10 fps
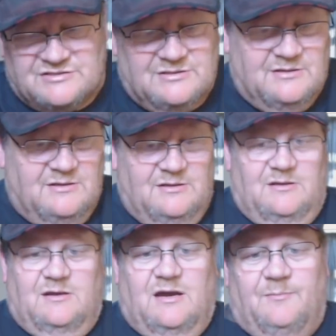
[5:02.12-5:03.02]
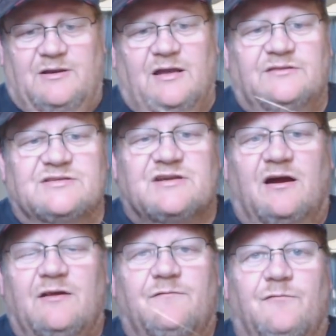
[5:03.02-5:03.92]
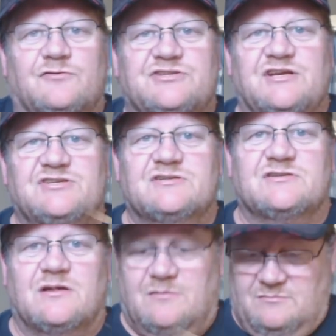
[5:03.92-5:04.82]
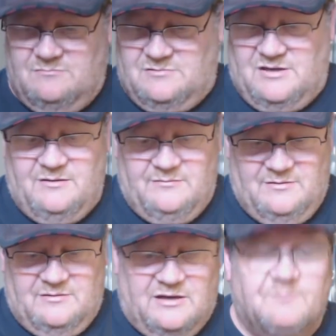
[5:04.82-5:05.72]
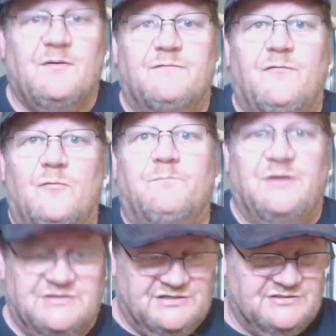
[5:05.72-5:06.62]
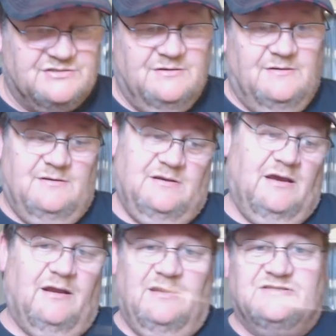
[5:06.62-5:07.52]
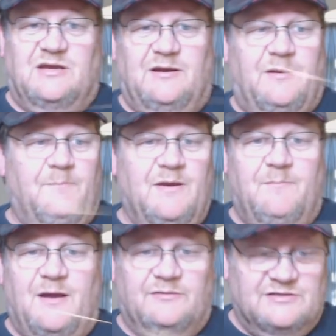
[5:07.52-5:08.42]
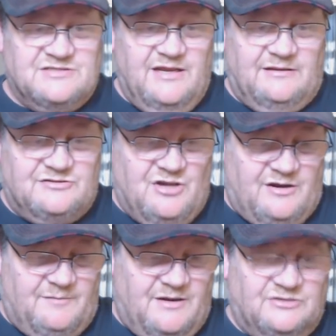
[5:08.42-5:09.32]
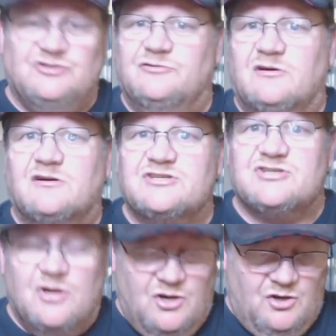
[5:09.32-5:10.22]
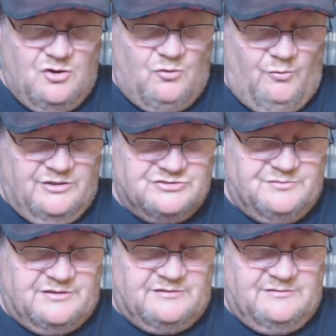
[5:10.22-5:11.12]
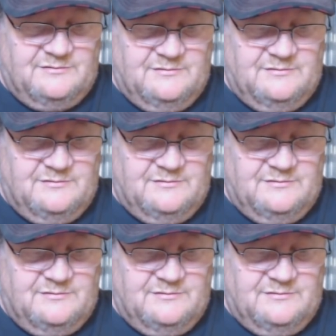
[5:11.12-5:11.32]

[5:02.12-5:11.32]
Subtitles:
is I'm going to cut this guy in 4 sections now. Okay, get my 4 pieces, and it's going to be about this length, so I can make 2 nice coils with it.